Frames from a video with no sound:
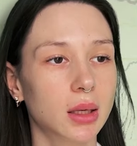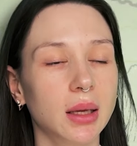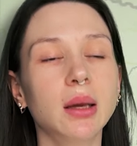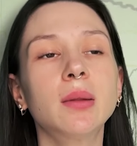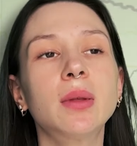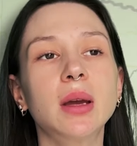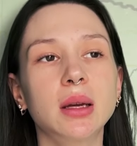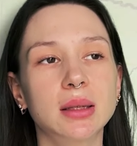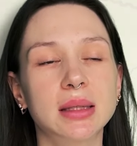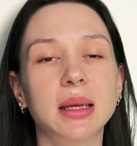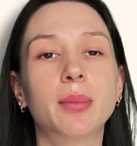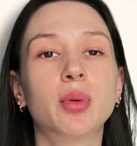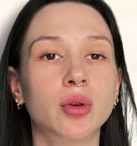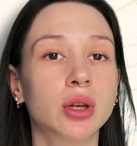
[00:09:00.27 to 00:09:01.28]
In the
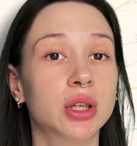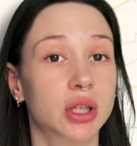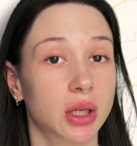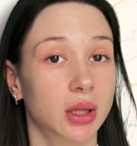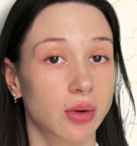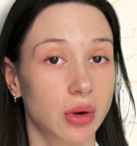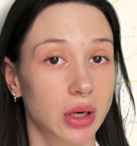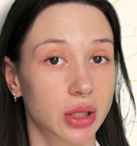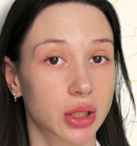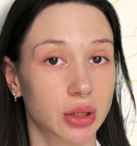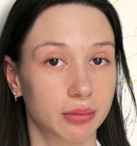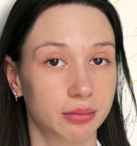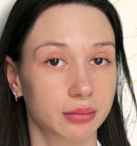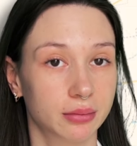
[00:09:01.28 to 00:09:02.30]
Zaporizhia
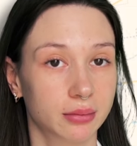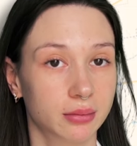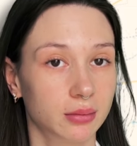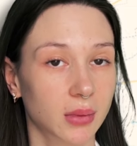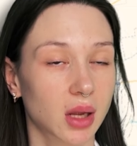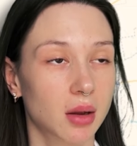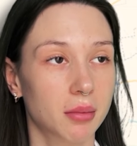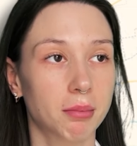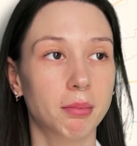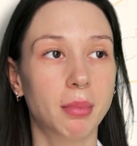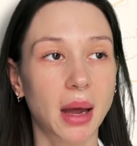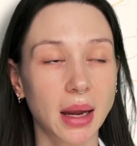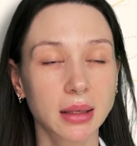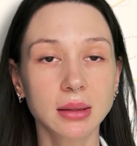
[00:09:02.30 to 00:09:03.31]
direction,
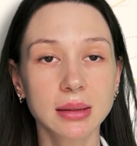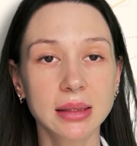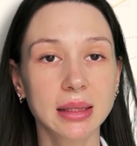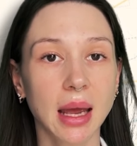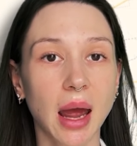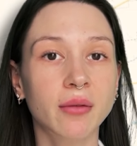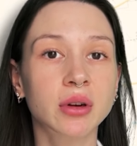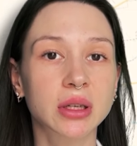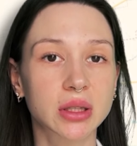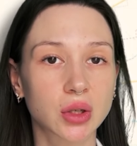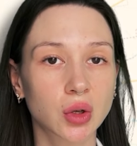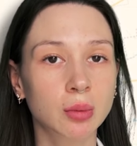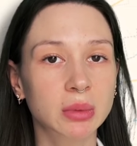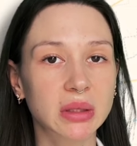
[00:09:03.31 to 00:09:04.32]
battles have
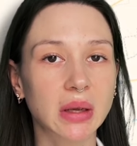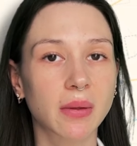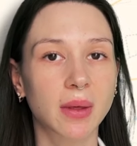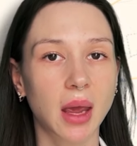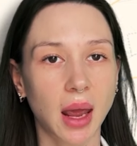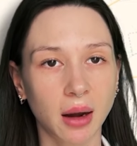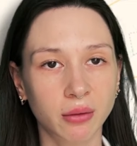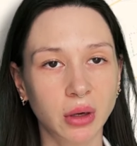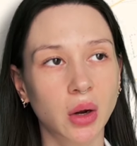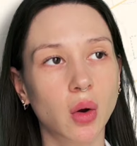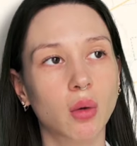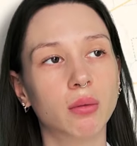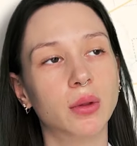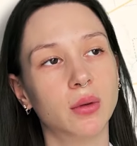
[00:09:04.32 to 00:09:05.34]
resumed in the area
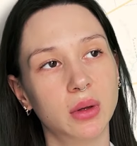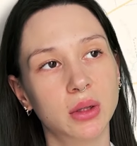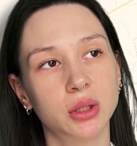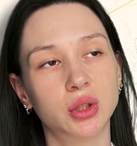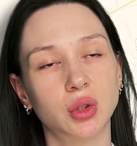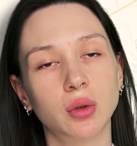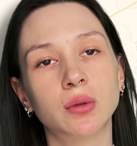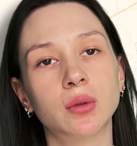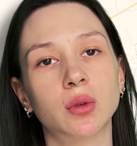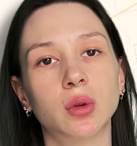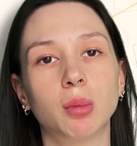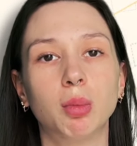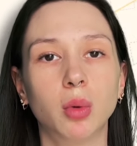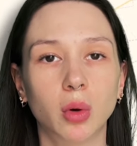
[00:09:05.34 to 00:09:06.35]
of the village of
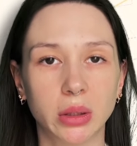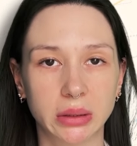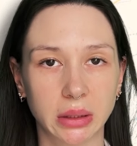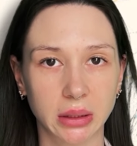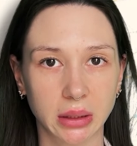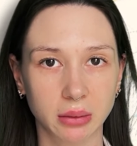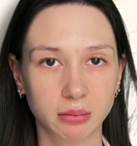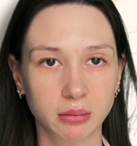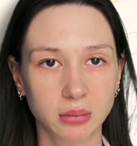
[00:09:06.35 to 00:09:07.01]
Robotyne,